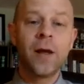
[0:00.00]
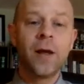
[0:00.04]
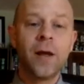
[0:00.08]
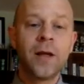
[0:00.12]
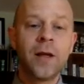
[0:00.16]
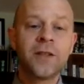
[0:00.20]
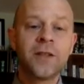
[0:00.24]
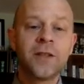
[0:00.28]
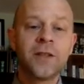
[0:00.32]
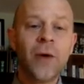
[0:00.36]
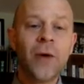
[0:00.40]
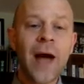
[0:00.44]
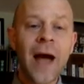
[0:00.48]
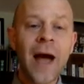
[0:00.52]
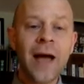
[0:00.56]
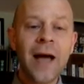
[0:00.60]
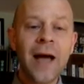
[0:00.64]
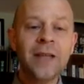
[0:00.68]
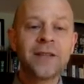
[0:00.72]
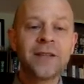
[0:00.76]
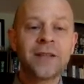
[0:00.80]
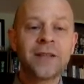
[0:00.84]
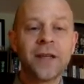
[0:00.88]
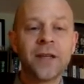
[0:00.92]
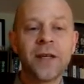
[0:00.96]
And so
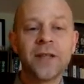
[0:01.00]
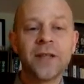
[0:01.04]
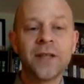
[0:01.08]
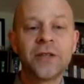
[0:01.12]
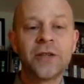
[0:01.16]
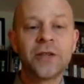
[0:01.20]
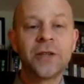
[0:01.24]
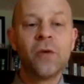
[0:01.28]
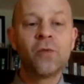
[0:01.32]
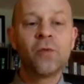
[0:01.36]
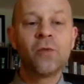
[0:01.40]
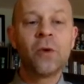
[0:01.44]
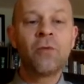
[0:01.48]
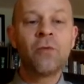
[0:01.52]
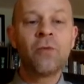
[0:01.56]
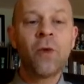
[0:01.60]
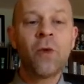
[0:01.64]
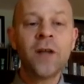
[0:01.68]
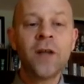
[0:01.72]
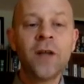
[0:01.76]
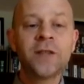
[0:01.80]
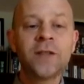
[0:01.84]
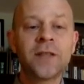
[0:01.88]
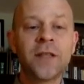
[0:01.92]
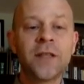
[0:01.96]
as such, what
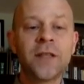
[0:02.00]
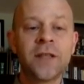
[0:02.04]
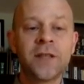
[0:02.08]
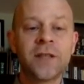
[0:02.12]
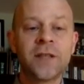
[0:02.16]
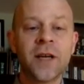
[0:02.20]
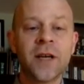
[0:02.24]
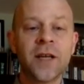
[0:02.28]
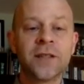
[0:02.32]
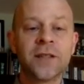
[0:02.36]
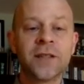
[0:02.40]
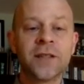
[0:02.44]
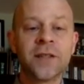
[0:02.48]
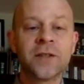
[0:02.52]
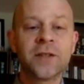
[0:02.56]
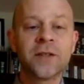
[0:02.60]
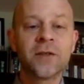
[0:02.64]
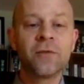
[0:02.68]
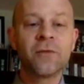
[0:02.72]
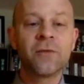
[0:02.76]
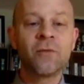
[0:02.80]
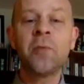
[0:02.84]
Ronson does is